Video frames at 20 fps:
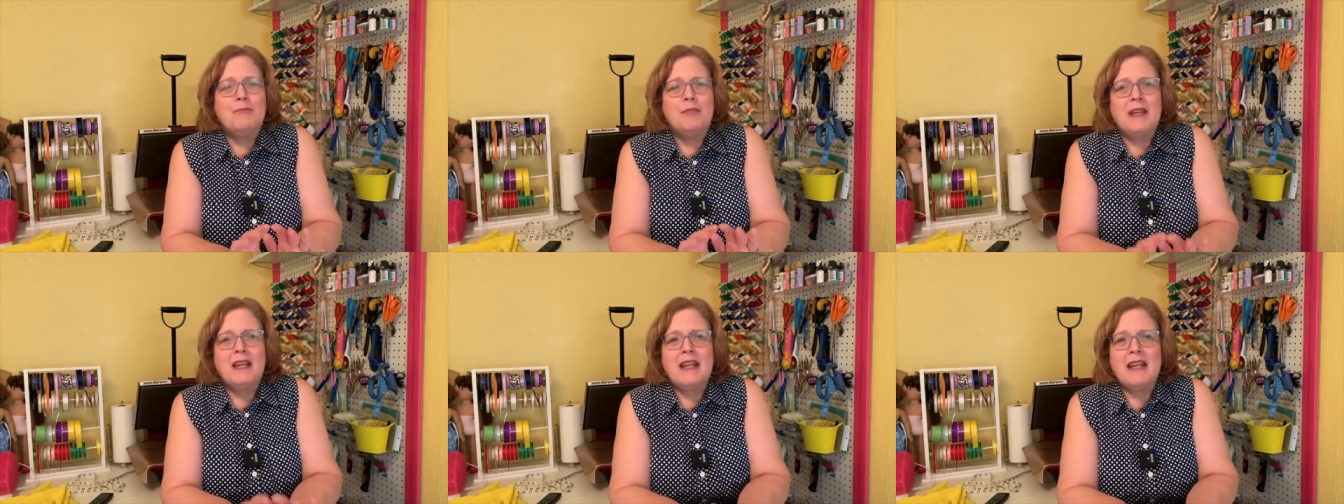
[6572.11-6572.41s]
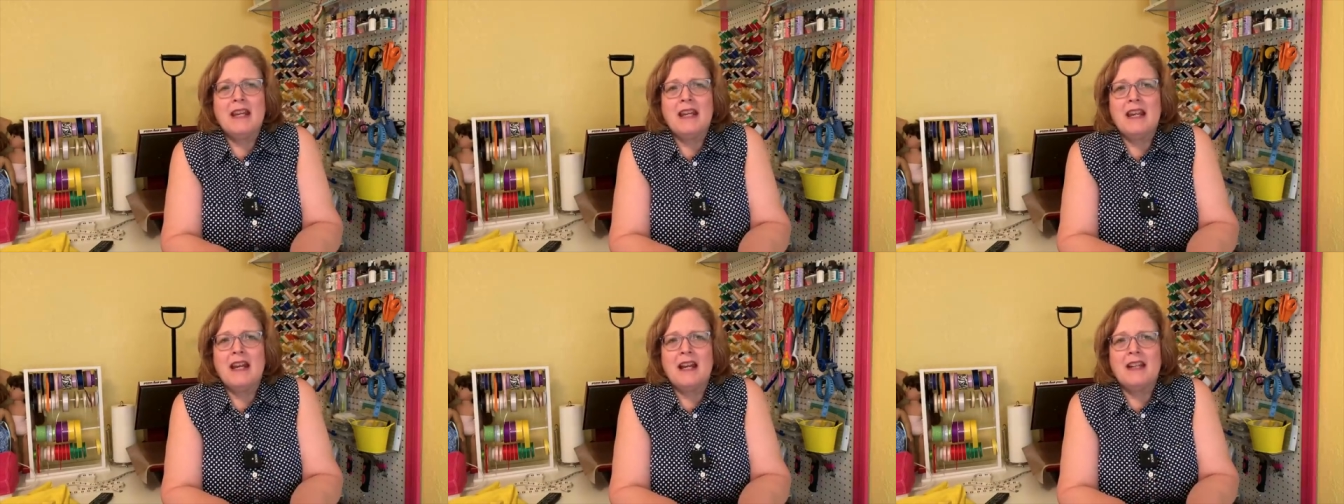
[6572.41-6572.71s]

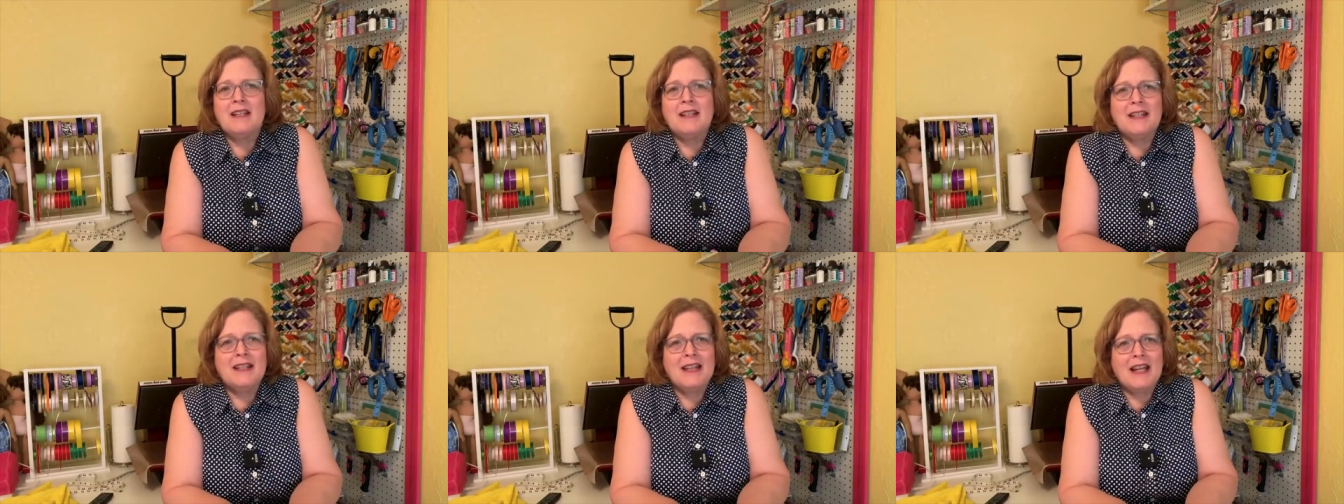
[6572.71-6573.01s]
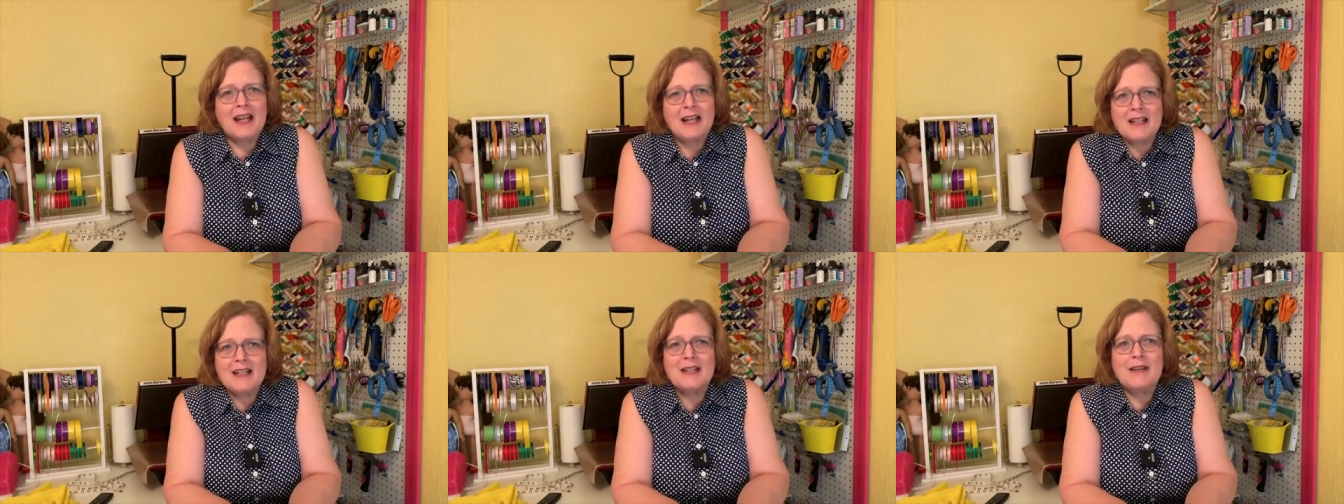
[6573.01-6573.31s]
be a
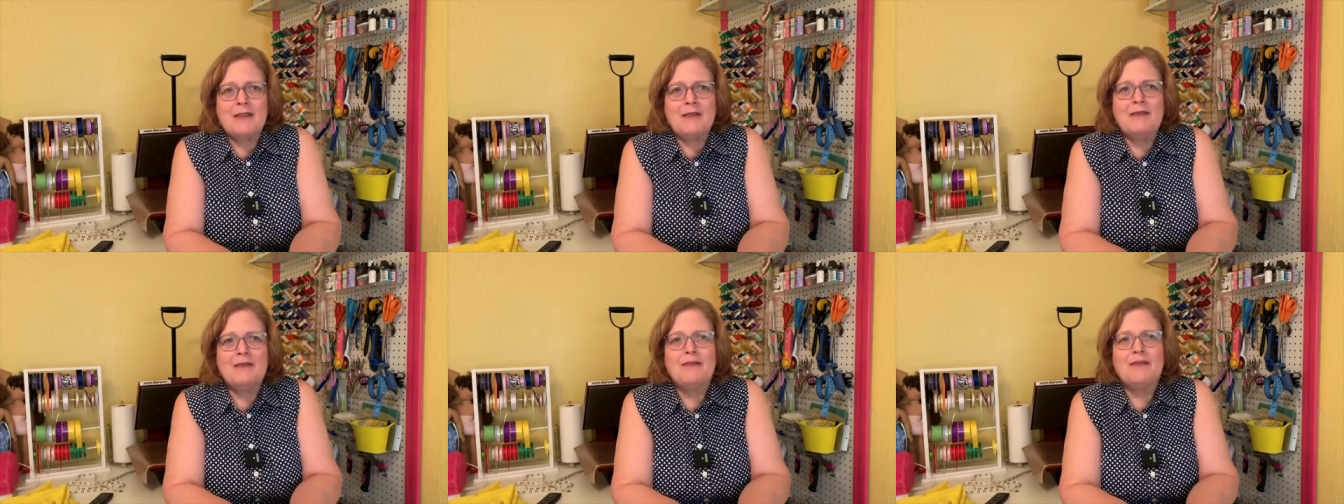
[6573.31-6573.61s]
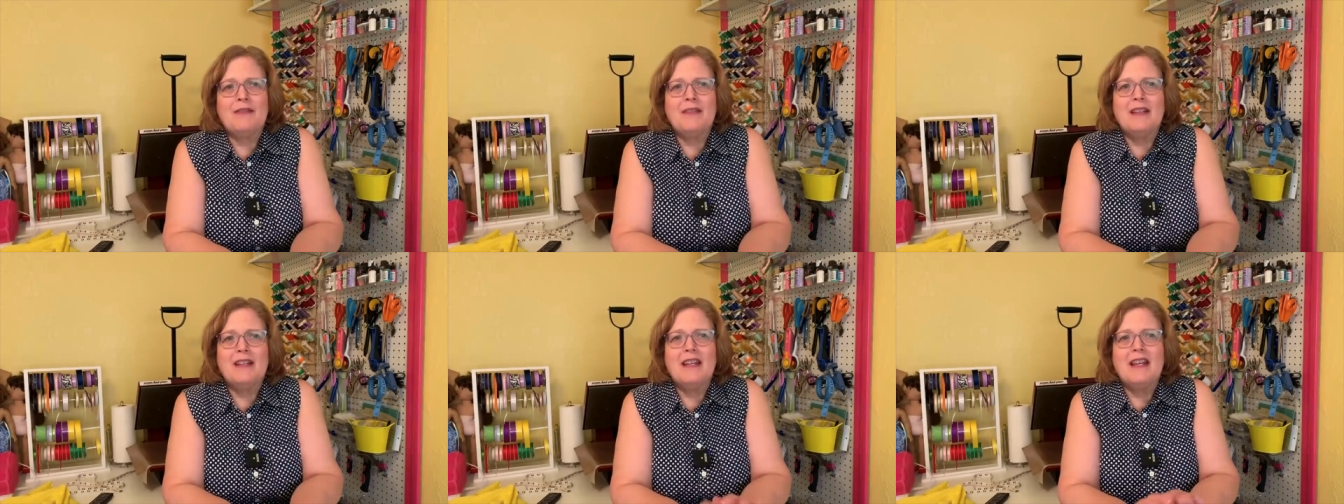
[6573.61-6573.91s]

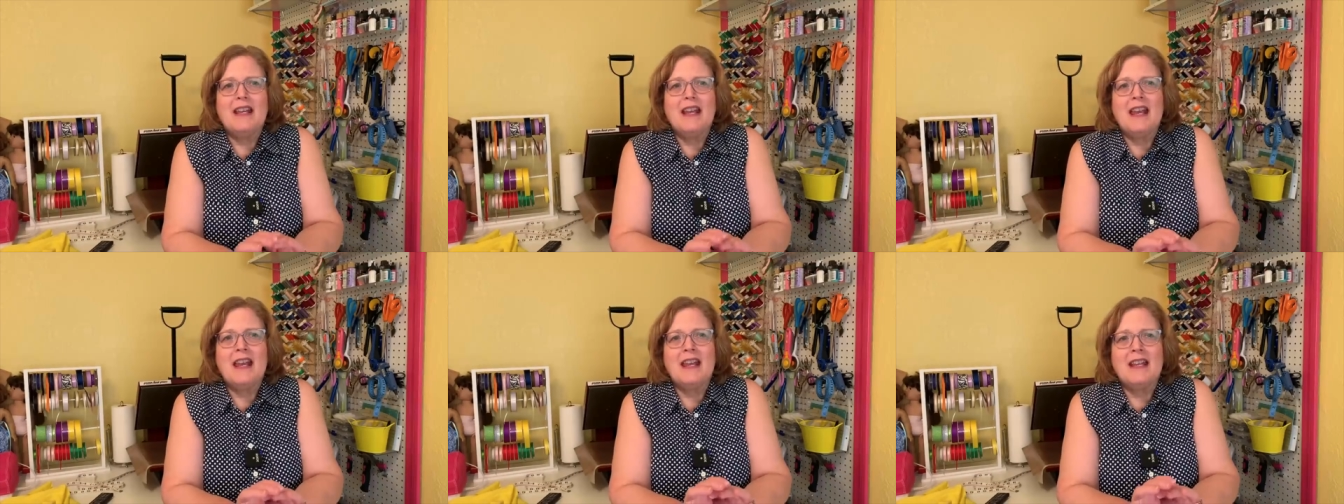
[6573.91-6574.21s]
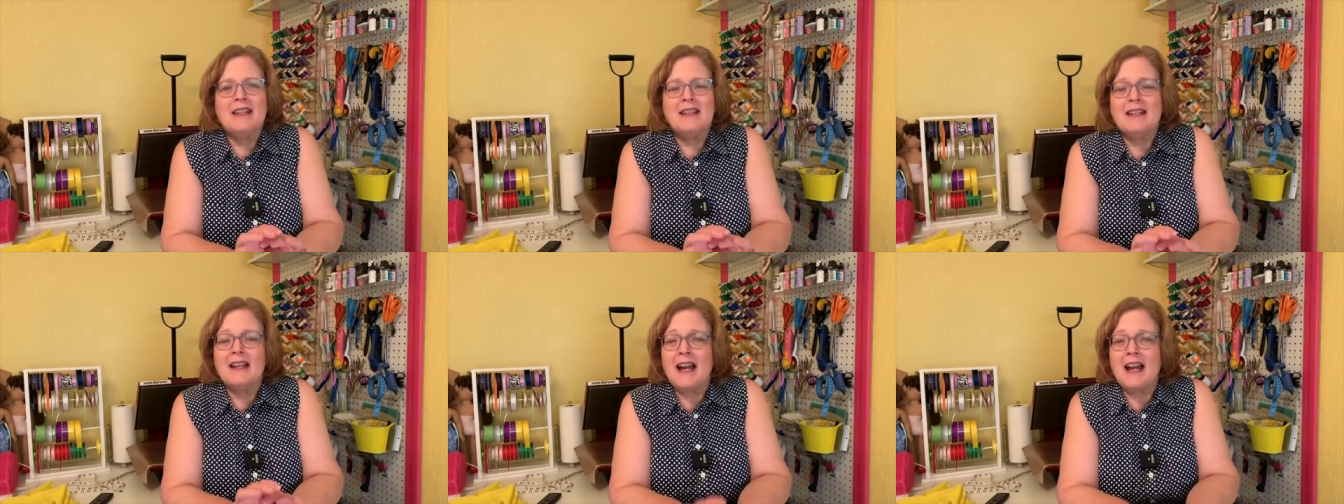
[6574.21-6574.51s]
detective
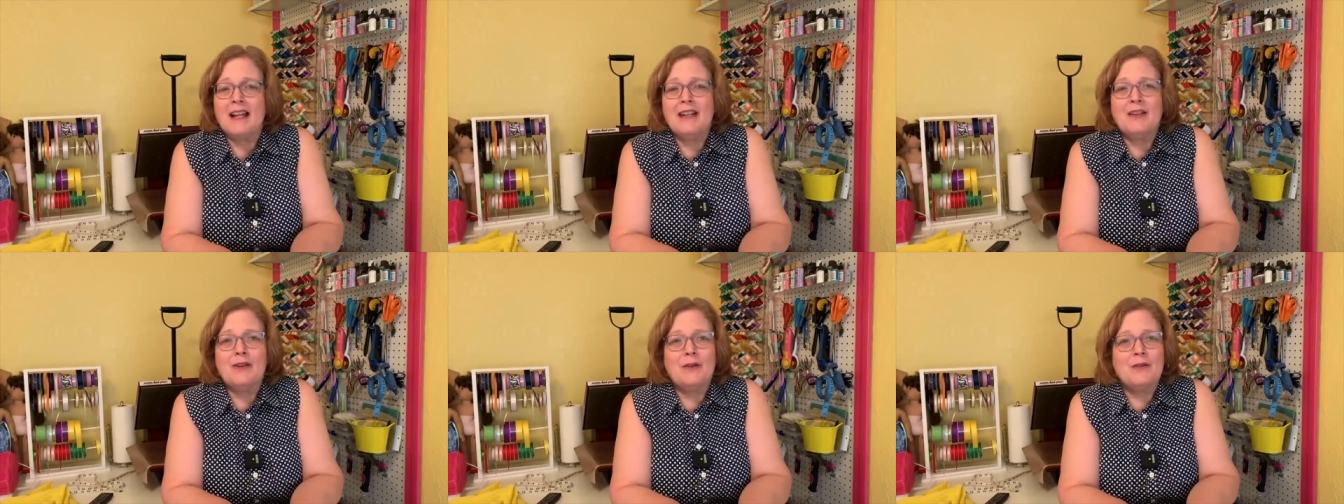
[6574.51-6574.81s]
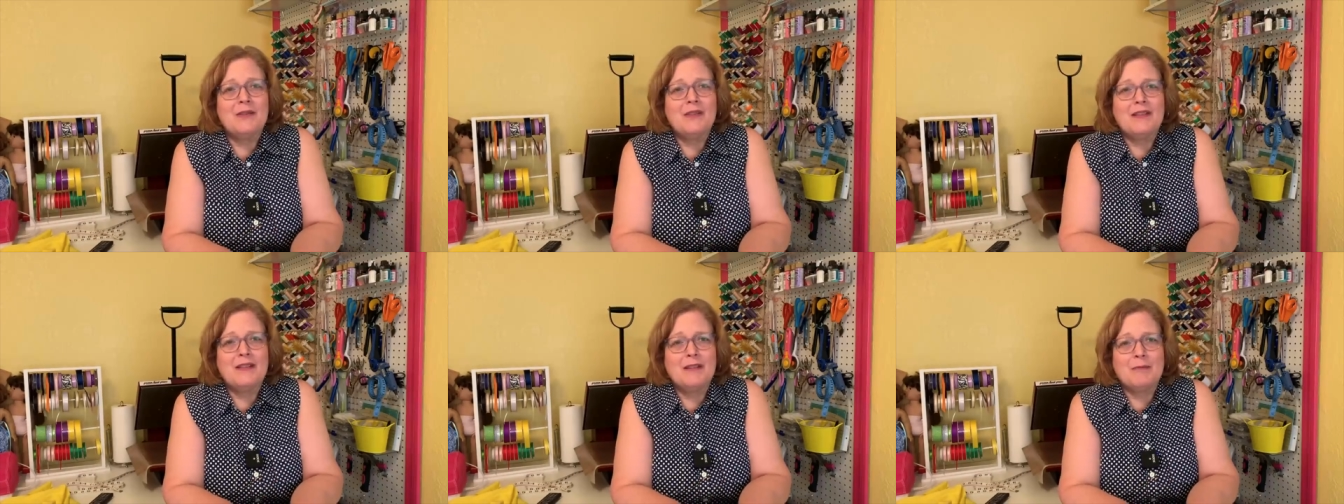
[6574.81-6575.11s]
and
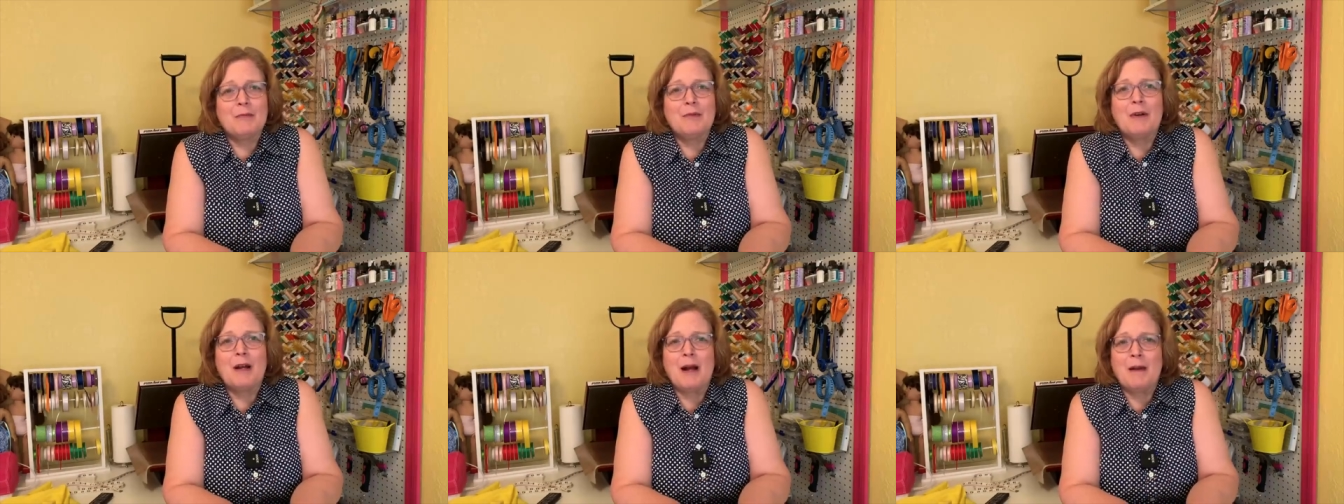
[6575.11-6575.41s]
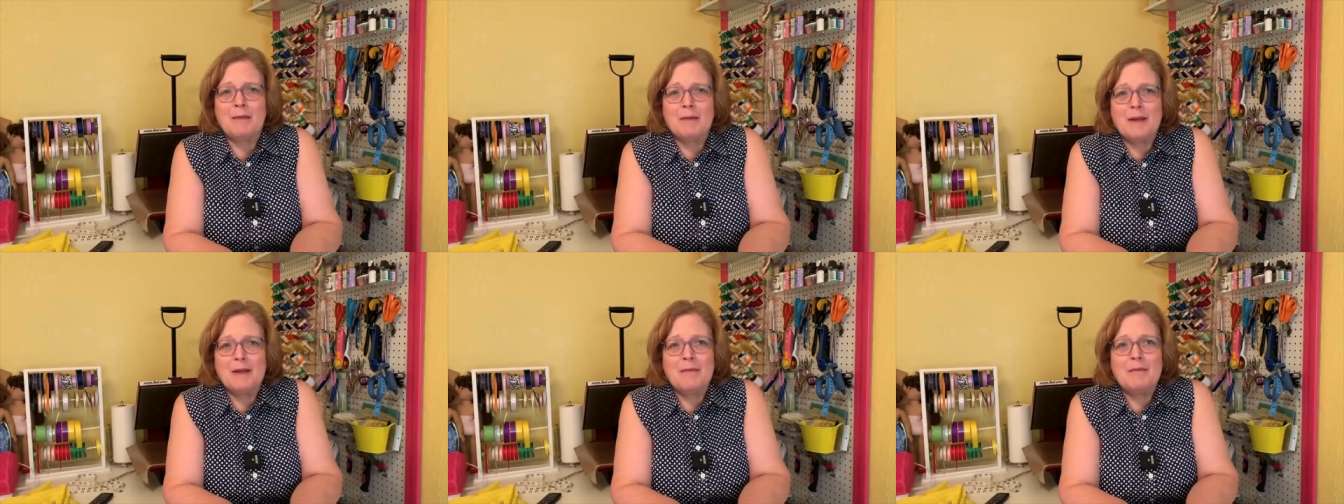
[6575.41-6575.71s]
diagnose the
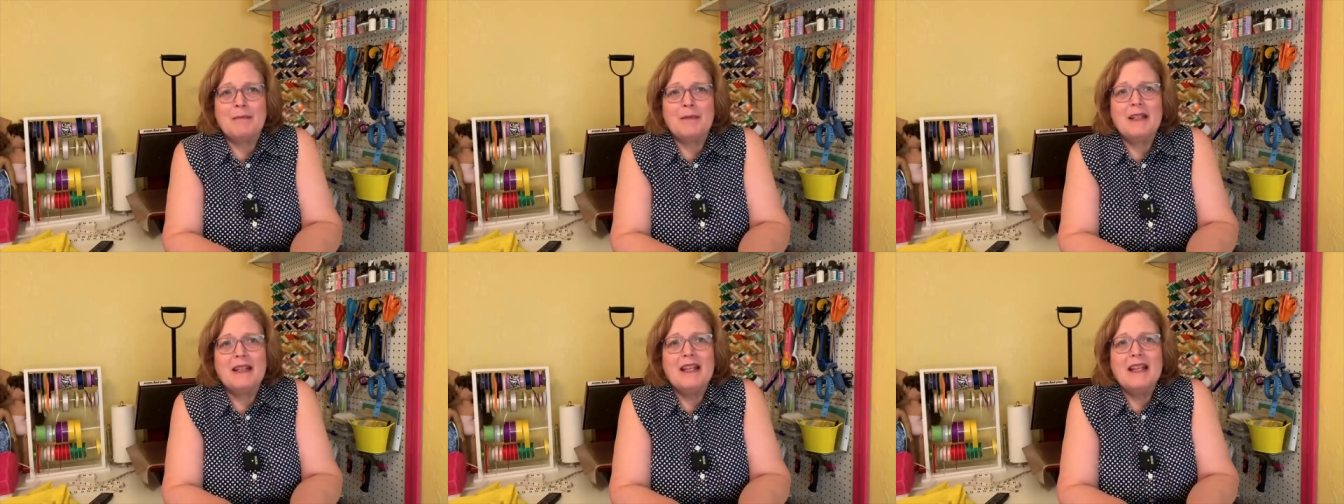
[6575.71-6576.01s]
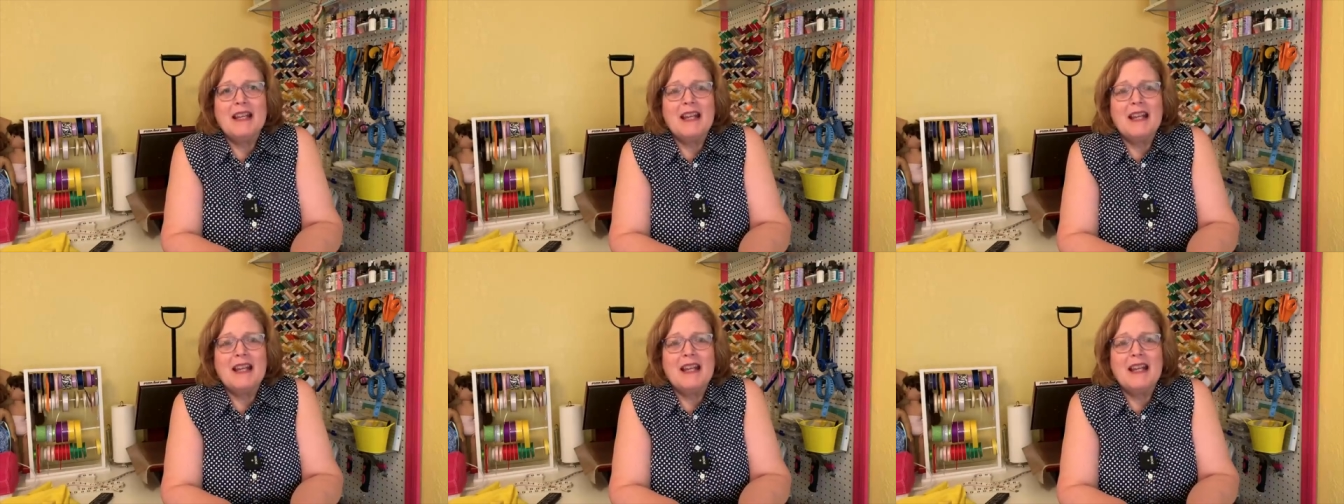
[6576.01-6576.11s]
problem.